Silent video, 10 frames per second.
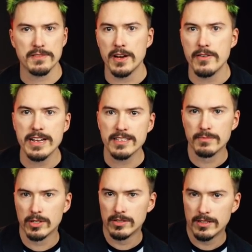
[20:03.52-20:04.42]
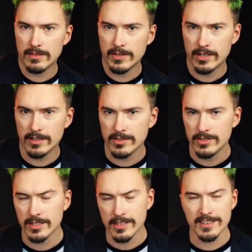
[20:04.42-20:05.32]
very reasonable of her to
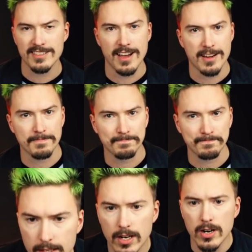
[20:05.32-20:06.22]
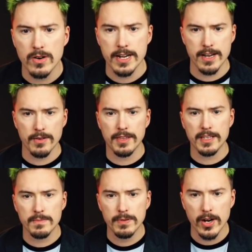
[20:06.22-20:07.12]
not understand. Oh, and now
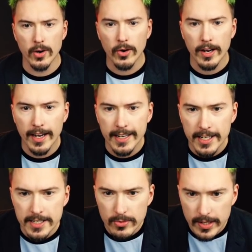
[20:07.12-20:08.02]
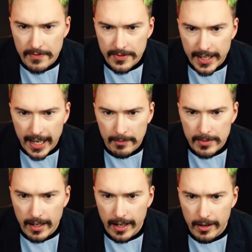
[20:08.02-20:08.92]
things broke. I got
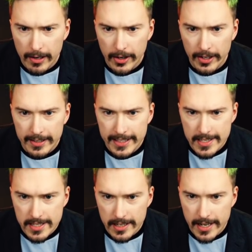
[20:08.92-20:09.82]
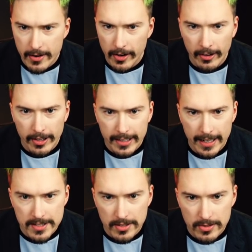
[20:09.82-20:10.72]
runtime error. This is an error.
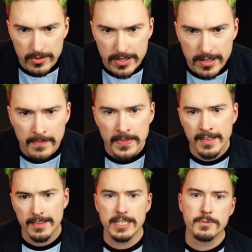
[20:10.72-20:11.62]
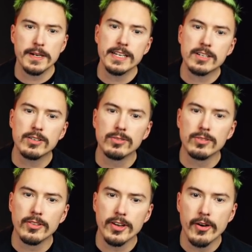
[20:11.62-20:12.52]
Okay, so it's pretty
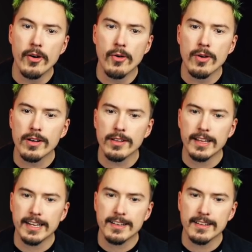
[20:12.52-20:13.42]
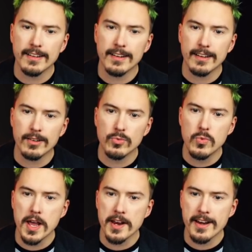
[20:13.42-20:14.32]
cool though. Like
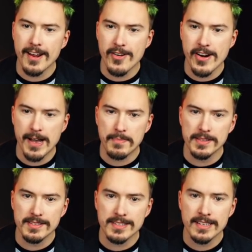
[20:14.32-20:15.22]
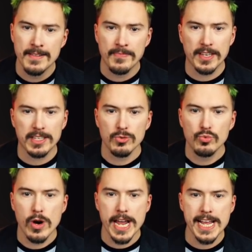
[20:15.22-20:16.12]
when an error happens, like the
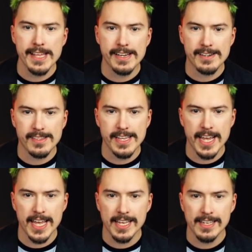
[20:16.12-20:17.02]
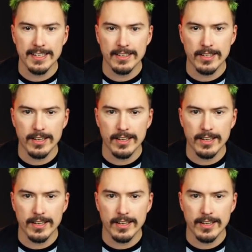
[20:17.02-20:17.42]
way that they